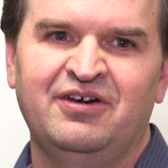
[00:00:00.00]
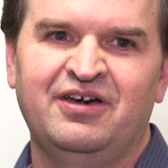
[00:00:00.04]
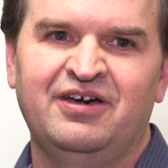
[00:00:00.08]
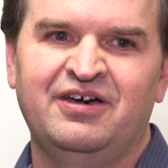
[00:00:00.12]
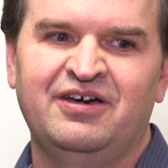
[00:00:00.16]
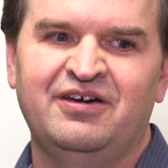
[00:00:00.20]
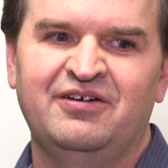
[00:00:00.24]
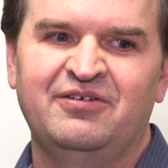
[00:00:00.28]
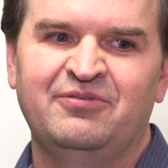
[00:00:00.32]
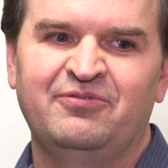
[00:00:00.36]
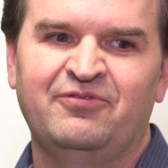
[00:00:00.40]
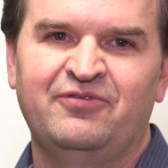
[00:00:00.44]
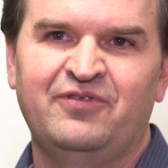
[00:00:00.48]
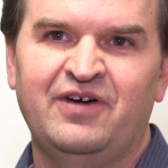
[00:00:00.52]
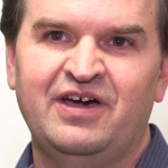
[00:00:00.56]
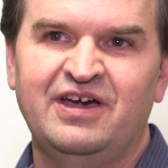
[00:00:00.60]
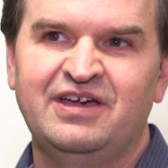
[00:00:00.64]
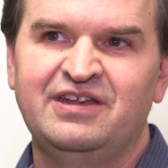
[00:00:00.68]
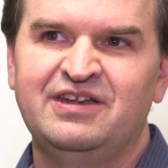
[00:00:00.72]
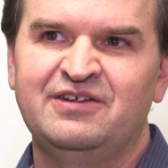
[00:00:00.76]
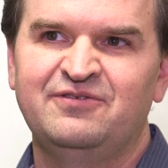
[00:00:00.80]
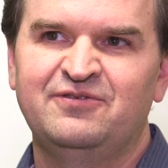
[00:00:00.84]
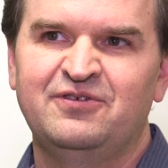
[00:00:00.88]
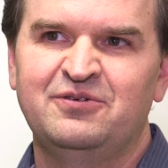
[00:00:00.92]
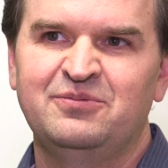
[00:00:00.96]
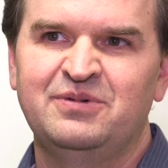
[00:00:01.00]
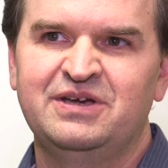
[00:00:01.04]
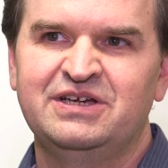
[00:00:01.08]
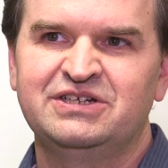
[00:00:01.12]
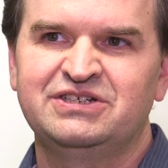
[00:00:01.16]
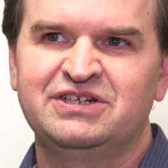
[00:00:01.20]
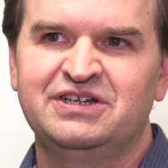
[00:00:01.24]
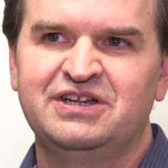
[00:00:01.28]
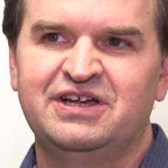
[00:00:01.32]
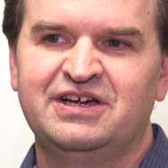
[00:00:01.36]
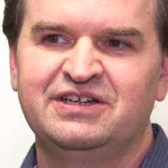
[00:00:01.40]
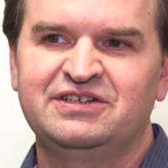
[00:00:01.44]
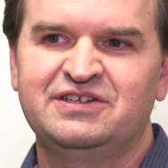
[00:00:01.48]
uh, find
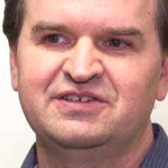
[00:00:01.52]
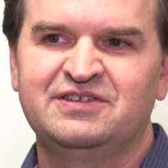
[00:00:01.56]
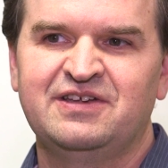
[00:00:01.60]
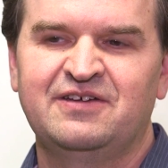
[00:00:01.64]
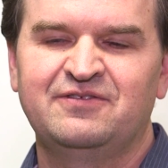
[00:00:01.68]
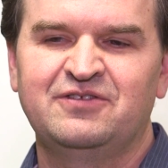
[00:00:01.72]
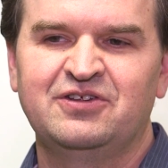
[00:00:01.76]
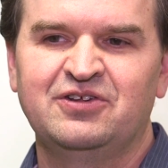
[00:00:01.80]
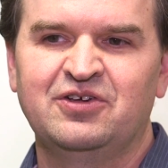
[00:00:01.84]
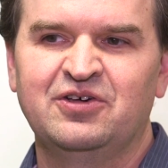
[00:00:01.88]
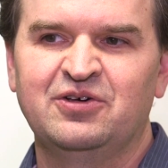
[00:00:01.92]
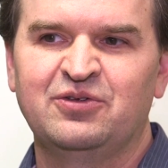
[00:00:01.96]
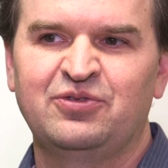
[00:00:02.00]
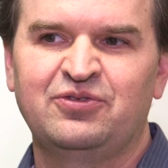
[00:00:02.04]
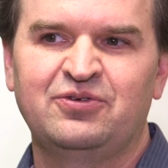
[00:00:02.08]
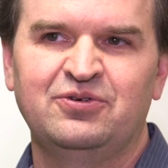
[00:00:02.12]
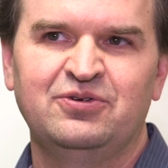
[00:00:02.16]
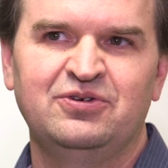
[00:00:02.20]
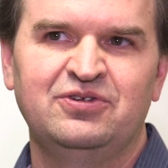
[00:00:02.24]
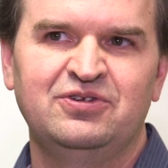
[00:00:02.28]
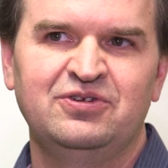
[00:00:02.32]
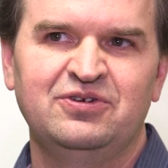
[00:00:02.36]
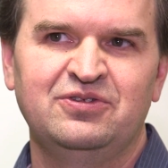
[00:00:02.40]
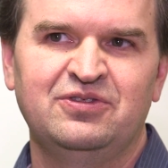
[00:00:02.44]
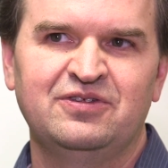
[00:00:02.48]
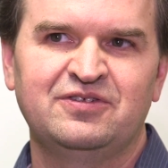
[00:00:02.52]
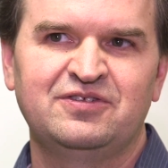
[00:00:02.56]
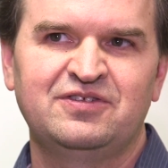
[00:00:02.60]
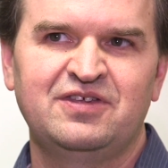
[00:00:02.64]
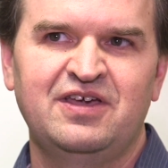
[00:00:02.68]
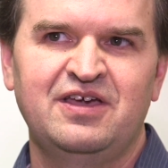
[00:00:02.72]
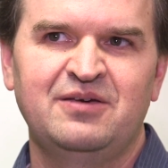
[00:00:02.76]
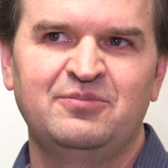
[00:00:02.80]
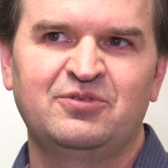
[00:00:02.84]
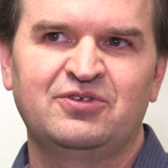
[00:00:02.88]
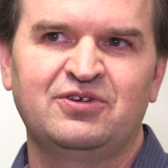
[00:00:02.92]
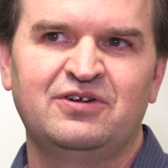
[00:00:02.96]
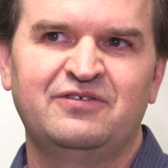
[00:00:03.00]
information, not just have to go through and do the
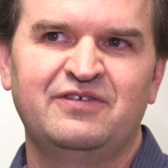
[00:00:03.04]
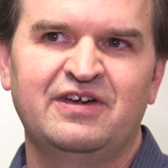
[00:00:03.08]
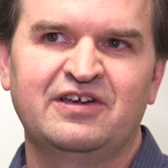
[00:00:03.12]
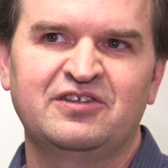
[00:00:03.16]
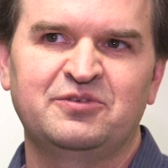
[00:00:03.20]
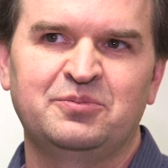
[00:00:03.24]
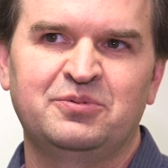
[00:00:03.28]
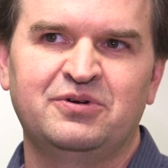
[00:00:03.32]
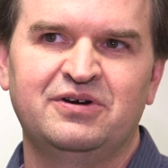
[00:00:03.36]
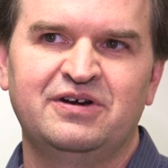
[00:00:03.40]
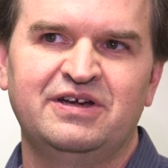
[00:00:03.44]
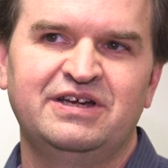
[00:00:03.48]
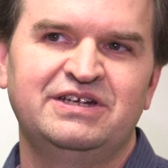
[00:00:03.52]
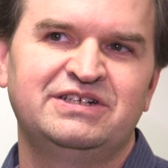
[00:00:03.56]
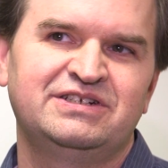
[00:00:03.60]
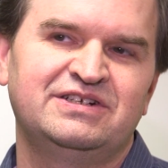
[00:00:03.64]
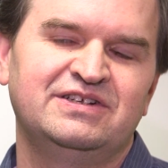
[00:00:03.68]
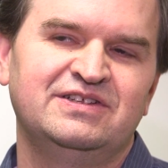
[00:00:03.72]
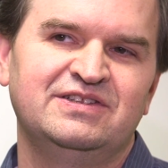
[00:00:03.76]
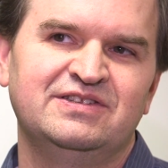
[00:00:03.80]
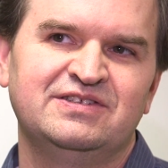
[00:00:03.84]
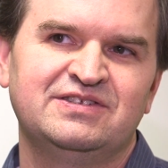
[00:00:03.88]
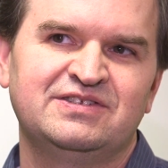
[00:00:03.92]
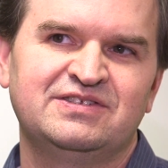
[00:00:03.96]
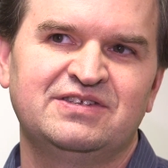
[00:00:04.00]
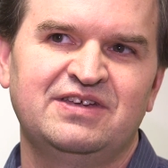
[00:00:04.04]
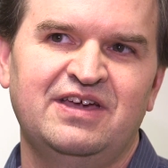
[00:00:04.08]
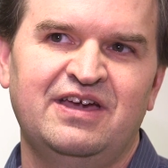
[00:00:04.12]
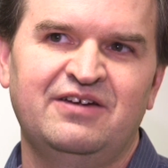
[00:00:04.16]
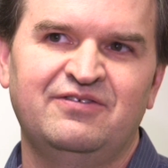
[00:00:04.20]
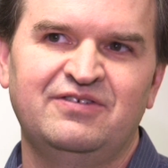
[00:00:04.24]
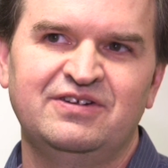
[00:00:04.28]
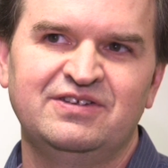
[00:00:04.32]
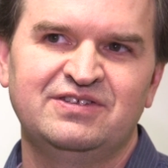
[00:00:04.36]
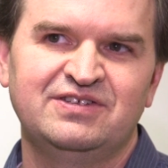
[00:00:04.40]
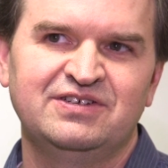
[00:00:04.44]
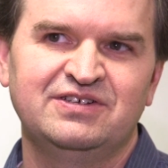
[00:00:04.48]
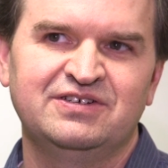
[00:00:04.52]
same sort of explorations
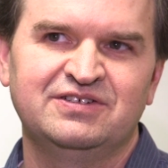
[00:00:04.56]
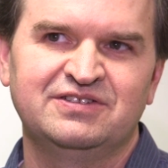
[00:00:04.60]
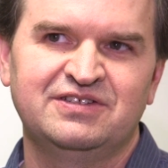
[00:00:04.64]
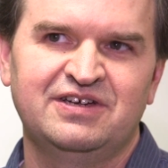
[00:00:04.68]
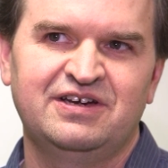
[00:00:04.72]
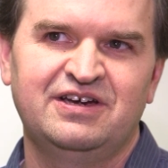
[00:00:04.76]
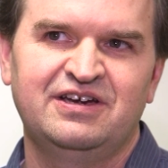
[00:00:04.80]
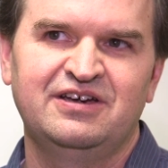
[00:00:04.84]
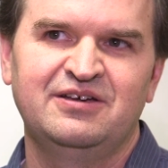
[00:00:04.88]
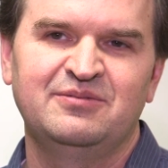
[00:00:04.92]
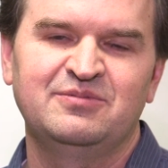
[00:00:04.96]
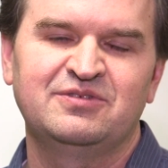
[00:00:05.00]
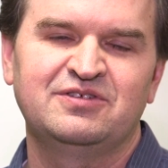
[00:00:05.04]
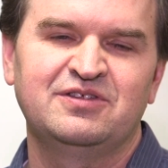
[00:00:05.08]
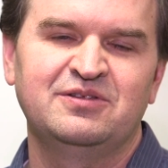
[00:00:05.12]
every single time.